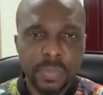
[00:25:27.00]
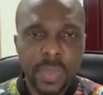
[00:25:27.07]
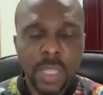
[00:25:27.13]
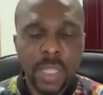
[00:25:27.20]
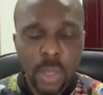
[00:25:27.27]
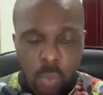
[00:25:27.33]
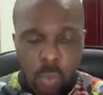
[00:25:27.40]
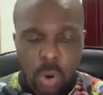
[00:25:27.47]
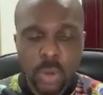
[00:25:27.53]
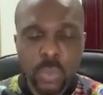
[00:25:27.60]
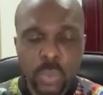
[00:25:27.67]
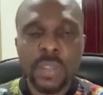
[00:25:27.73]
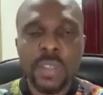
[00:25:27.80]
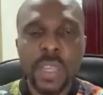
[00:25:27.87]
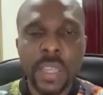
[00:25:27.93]
The word
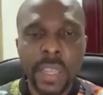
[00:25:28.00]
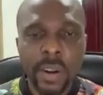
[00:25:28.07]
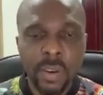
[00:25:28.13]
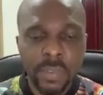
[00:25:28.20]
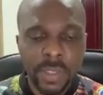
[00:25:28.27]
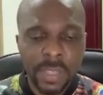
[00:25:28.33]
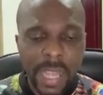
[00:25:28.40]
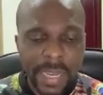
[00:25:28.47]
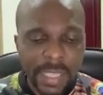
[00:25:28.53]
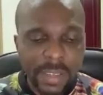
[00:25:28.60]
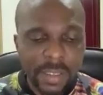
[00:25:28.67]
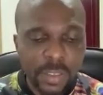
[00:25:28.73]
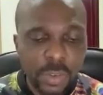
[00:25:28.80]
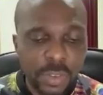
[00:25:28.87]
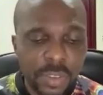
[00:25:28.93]
will take care of it. And he
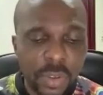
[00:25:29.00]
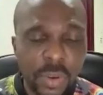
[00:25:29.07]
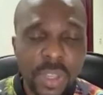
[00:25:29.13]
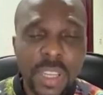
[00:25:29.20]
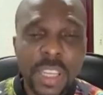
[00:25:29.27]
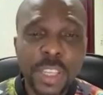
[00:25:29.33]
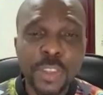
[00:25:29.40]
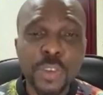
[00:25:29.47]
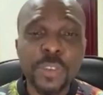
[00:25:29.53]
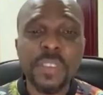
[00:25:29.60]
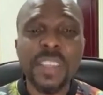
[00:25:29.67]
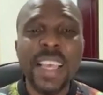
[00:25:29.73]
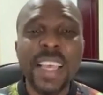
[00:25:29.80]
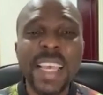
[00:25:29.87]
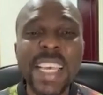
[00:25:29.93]

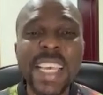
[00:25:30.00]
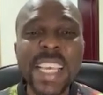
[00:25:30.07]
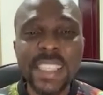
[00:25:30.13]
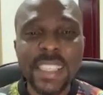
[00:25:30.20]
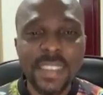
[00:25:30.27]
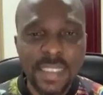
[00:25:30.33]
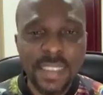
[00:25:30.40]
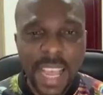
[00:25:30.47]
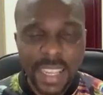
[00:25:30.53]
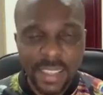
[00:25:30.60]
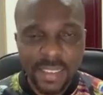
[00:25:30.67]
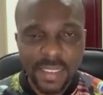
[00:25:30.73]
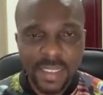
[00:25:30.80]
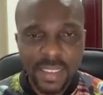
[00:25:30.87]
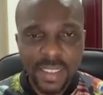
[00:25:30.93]
used his
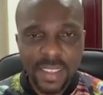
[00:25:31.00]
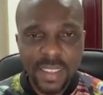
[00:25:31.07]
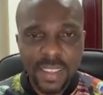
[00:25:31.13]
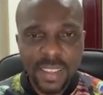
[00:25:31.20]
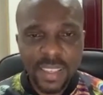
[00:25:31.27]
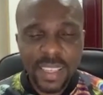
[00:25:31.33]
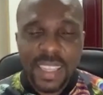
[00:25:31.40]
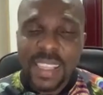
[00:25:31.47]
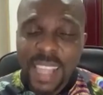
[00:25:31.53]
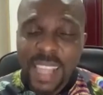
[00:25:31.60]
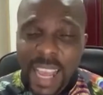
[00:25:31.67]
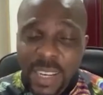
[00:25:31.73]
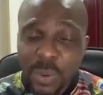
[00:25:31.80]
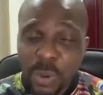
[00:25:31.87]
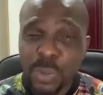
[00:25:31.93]
sight,
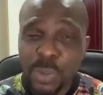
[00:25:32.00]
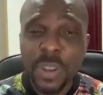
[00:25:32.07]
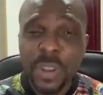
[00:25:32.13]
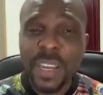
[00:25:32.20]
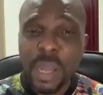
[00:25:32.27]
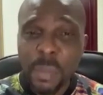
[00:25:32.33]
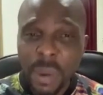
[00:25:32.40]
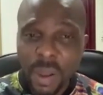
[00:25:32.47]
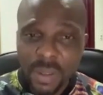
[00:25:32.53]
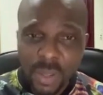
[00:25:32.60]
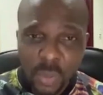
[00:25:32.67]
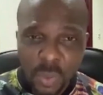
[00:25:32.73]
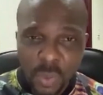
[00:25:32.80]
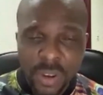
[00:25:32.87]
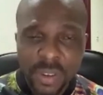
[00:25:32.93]
and he was talking about
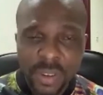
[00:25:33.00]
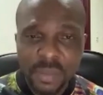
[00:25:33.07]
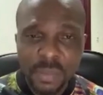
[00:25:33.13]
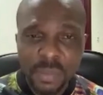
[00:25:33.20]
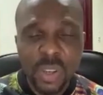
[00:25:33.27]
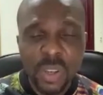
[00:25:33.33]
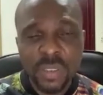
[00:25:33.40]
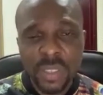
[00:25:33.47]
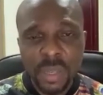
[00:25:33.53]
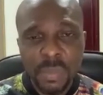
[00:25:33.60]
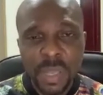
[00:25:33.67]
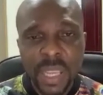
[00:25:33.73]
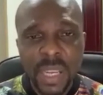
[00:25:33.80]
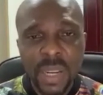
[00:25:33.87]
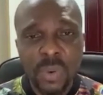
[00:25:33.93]
the word, because in the
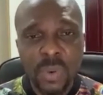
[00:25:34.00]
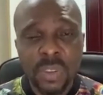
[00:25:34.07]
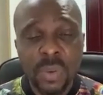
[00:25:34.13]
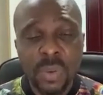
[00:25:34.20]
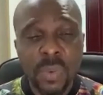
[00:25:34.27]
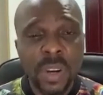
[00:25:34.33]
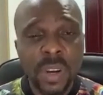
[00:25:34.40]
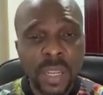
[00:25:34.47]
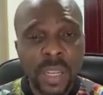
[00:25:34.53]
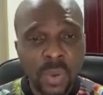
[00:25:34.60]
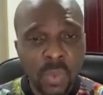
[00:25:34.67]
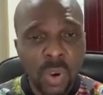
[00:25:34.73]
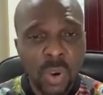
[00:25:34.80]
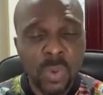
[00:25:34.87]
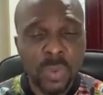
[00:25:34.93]
beginning was the word, and the
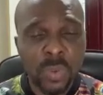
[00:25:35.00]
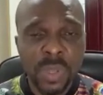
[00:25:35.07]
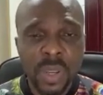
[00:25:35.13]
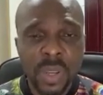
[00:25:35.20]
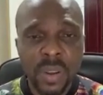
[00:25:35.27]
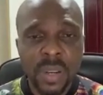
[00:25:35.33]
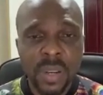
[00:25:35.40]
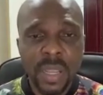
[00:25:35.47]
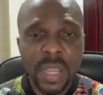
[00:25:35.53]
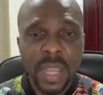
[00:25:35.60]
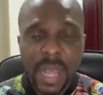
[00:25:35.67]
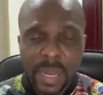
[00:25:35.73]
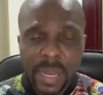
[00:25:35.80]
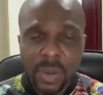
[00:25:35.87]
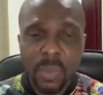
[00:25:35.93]
word was with God,
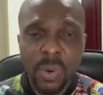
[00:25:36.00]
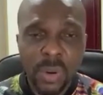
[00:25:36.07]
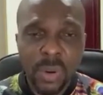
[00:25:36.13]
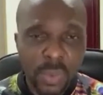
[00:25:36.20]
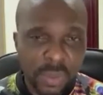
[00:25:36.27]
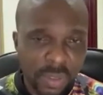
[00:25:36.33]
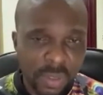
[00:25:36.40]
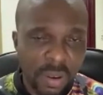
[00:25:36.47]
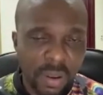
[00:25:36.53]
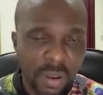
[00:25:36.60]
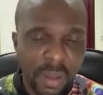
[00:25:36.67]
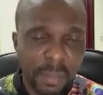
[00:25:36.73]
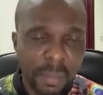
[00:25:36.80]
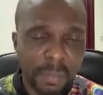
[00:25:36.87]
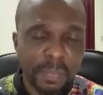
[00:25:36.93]
and the word was
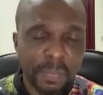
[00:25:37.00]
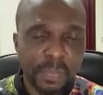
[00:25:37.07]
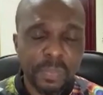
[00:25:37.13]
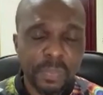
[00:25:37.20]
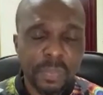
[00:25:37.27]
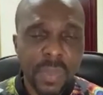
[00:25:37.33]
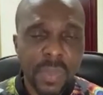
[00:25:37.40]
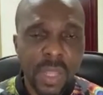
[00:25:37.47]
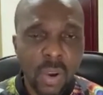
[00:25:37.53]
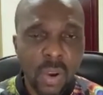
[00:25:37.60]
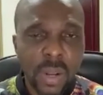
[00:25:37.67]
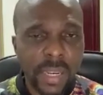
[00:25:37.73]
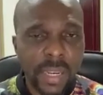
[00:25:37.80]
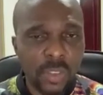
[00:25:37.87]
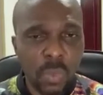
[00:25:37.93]
God.
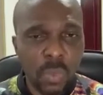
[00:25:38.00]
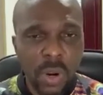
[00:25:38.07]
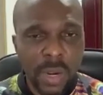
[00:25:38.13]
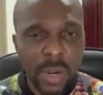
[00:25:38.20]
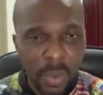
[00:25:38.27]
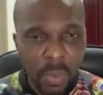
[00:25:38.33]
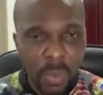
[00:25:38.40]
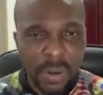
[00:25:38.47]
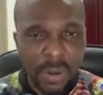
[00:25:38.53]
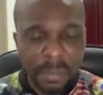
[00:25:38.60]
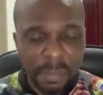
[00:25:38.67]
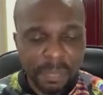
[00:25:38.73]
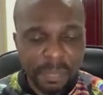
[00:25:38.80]
God and his word are one.